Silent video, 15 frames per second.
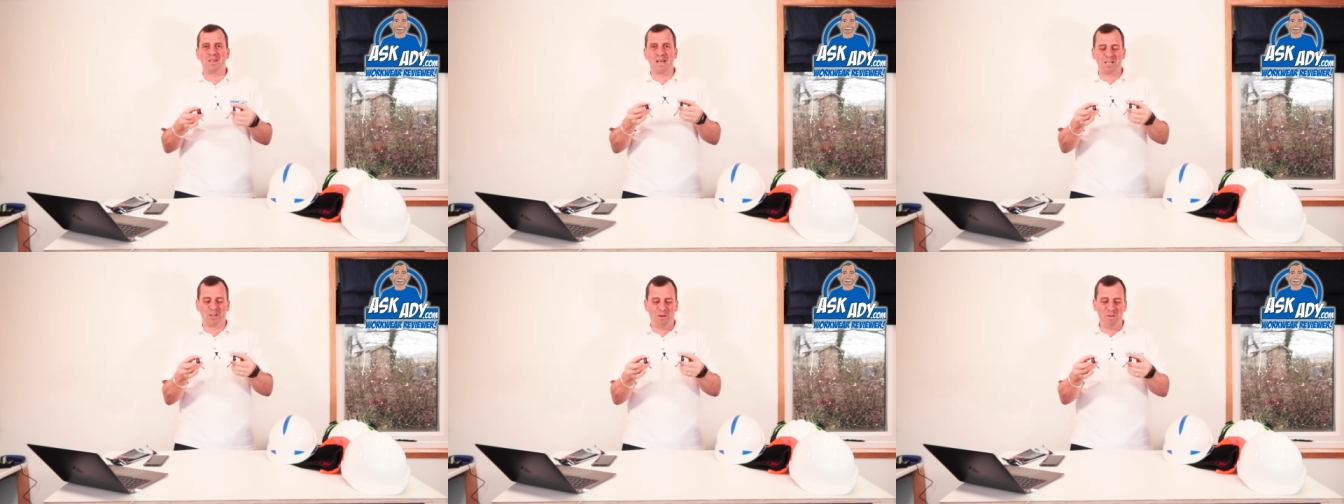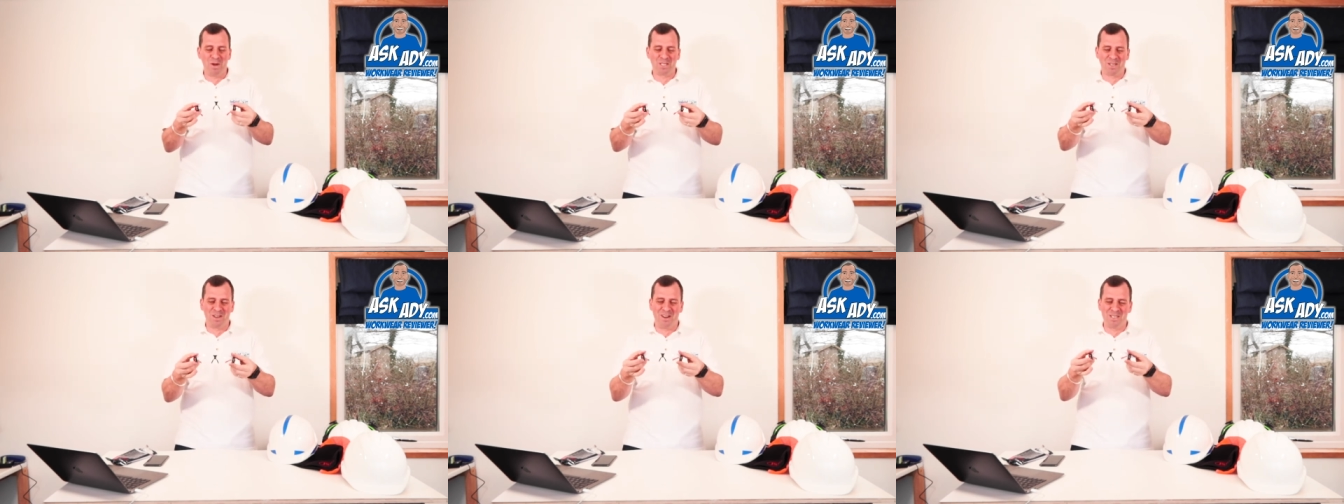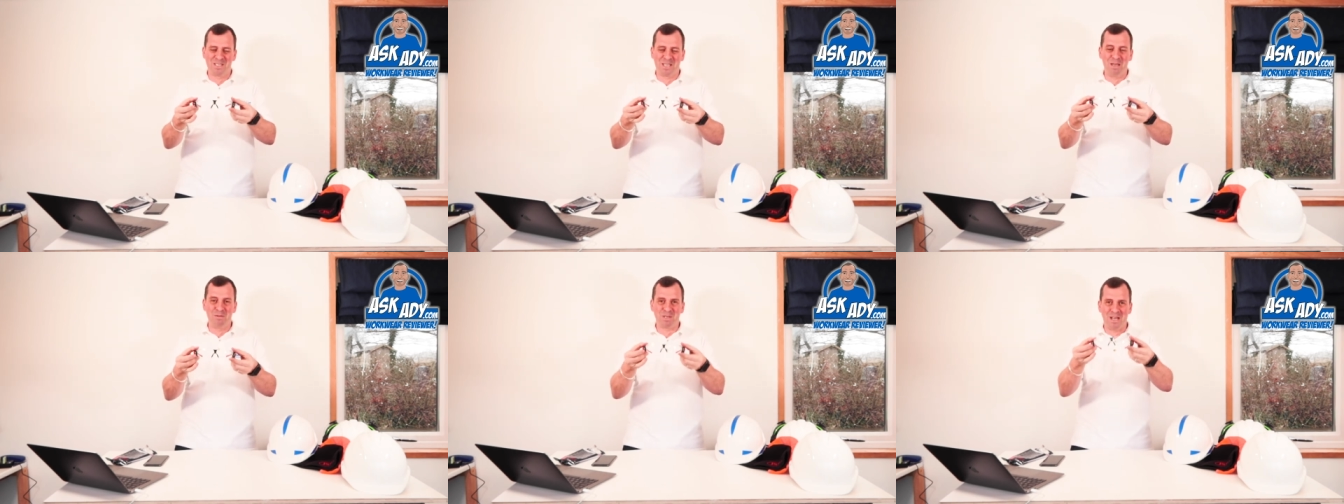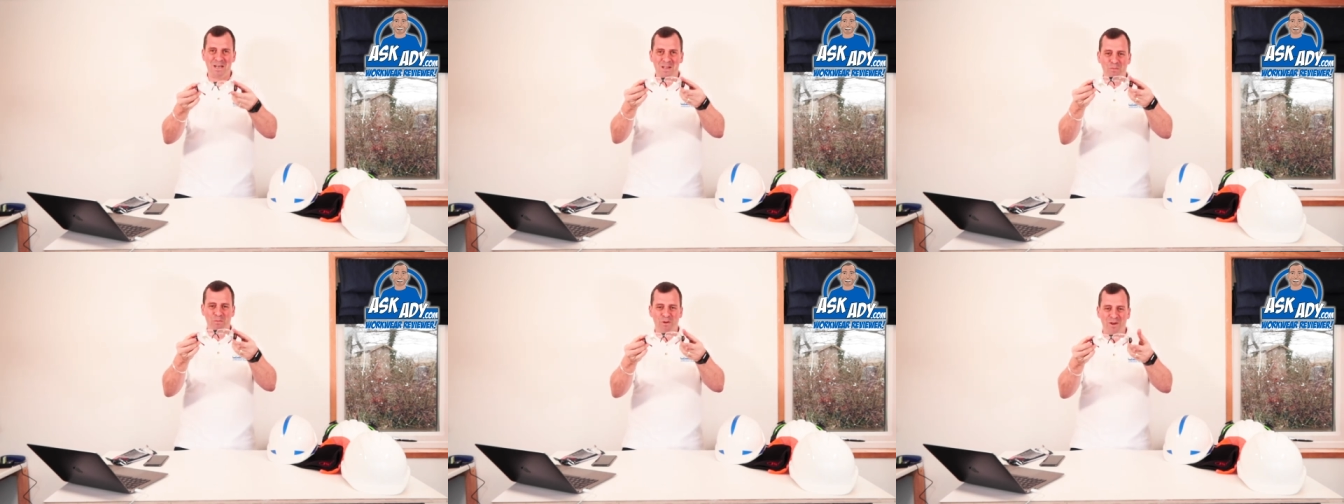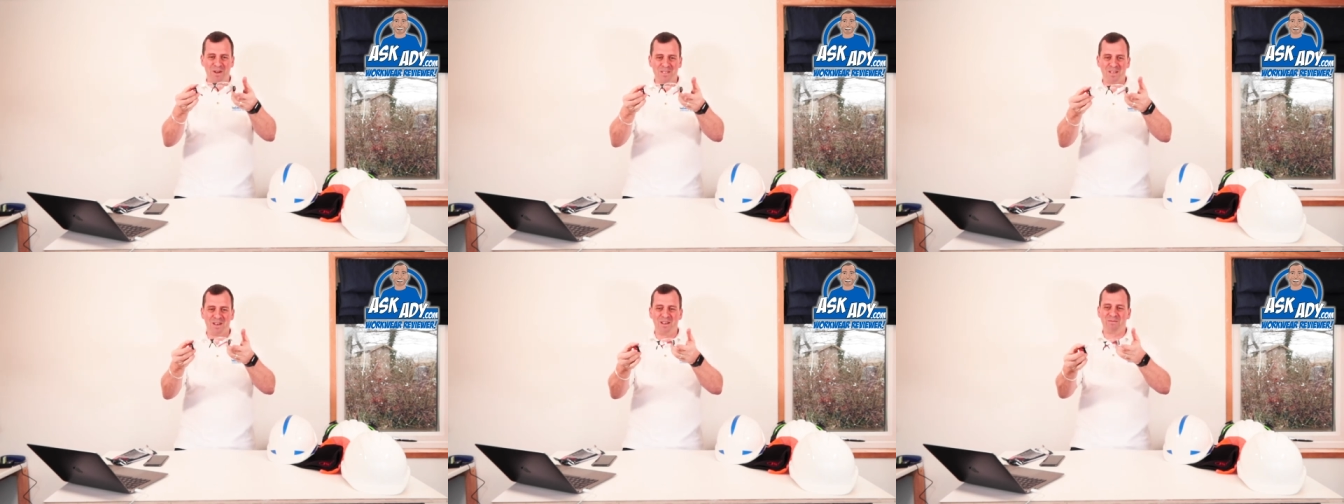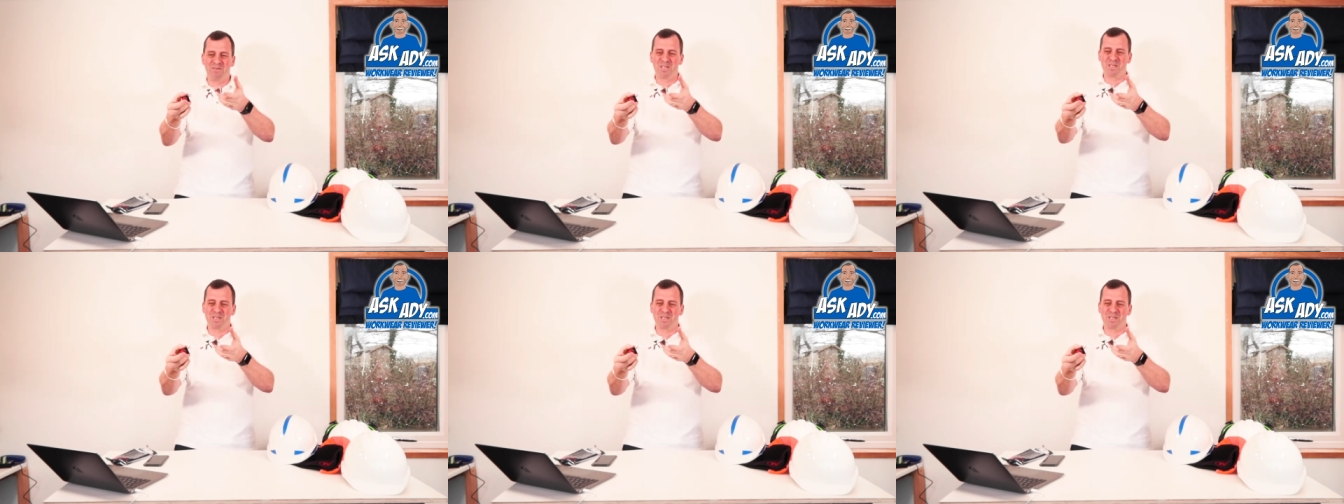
Thanks very much, guys. Keep sending the products. I love